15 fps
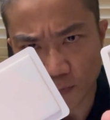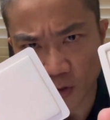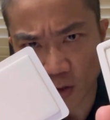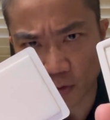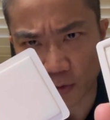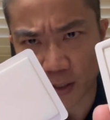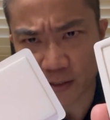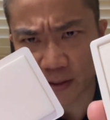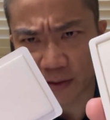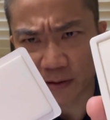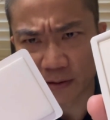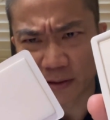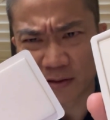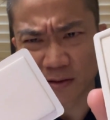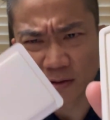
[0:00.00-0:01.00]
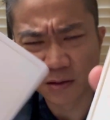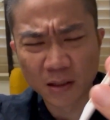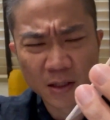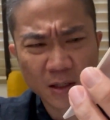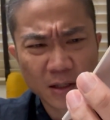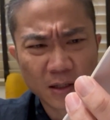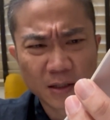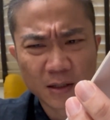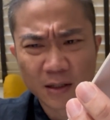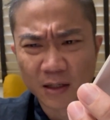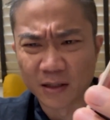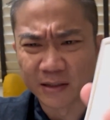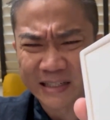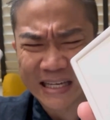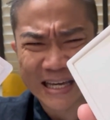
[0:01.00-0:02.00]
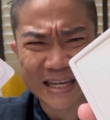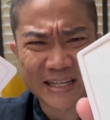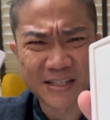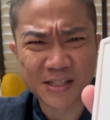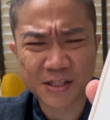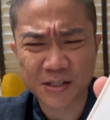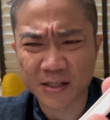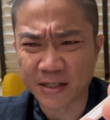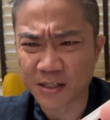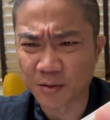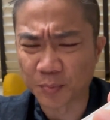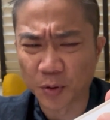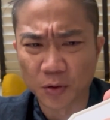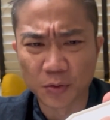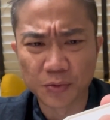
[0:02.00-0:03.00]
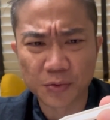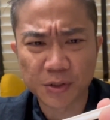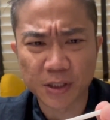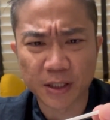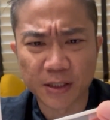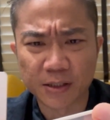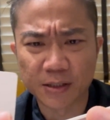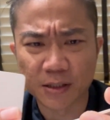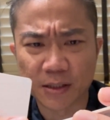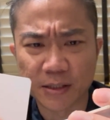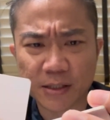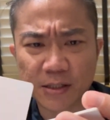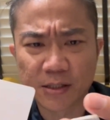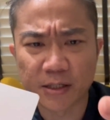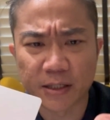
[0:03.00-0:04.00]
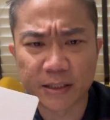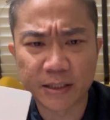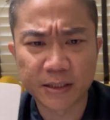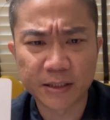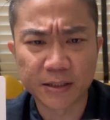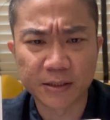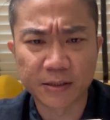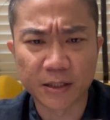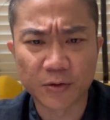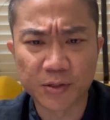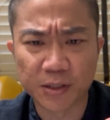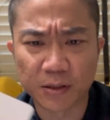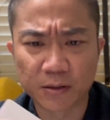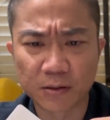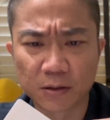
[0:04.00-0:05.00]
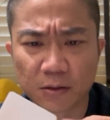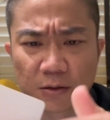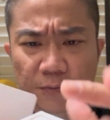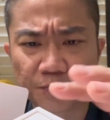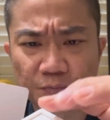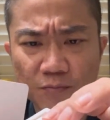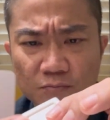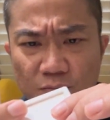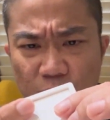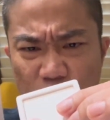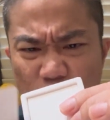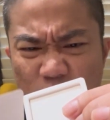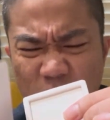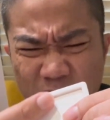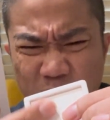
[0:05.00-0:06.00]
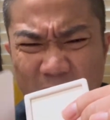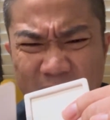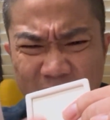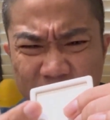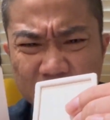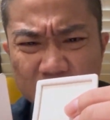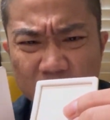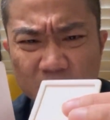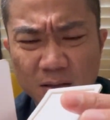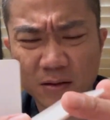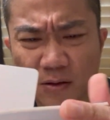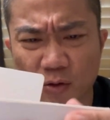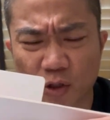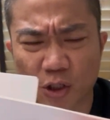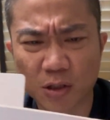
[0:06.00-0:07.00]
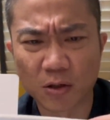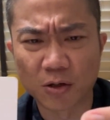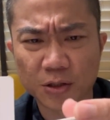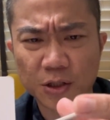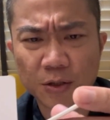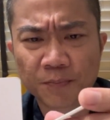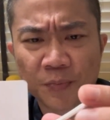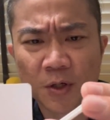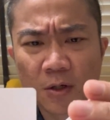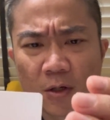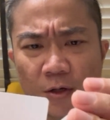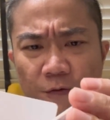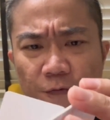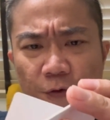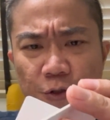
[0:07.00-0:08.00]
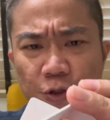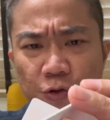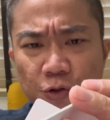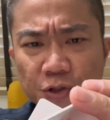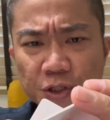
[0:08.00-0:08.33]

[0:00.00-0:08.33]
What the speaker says: All right, it's a little case, I suppose, and inside here there is a little space, a little slot for you to